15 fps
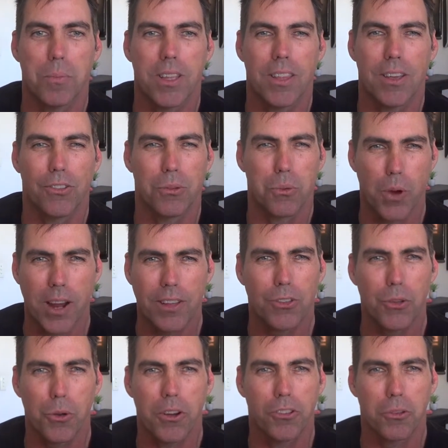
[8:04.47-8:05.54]
I mean, there's some great
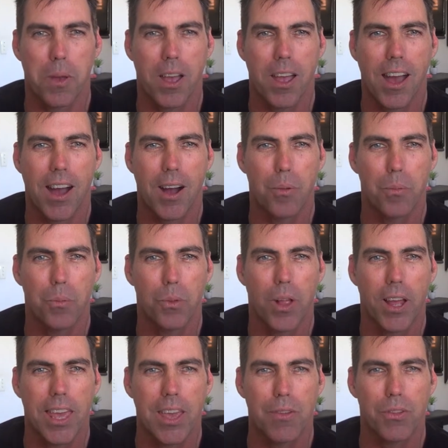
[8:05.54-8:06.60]
stories about how,
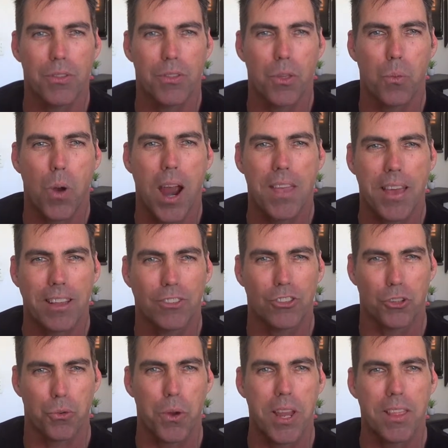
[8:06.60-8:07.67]
even the way they
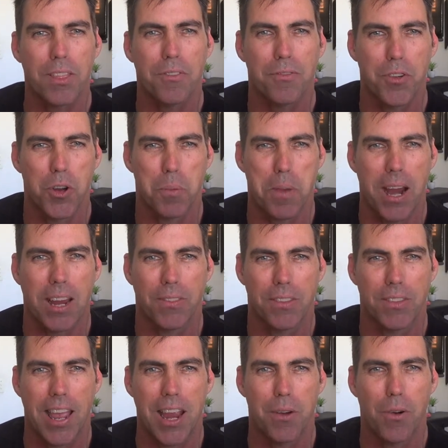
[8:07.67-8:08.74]
screened the film back in the
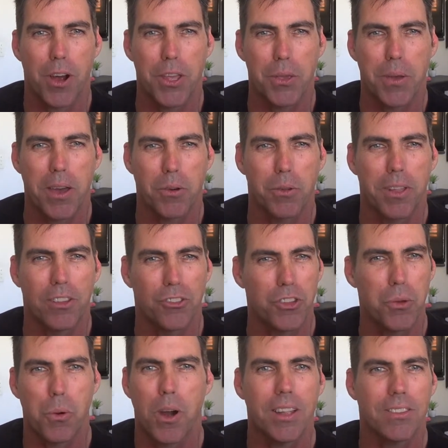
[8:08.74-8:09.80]
day, right? You had all these
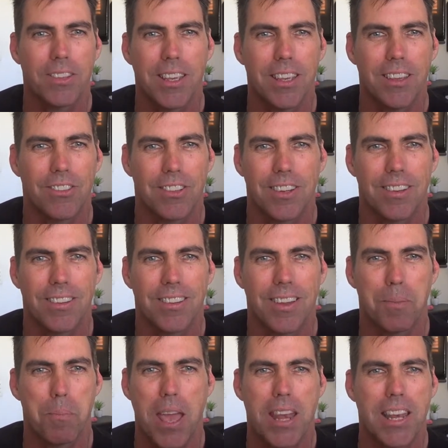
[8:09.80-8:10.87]
new ideas, and
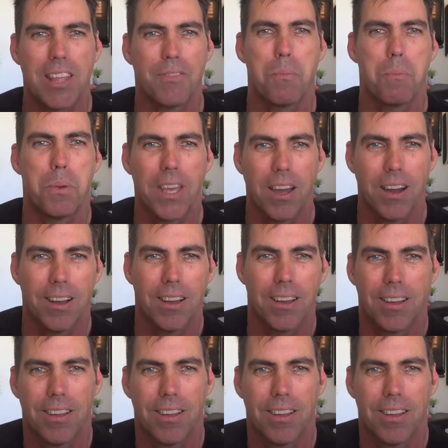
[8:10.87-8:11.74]
it made it even bigger.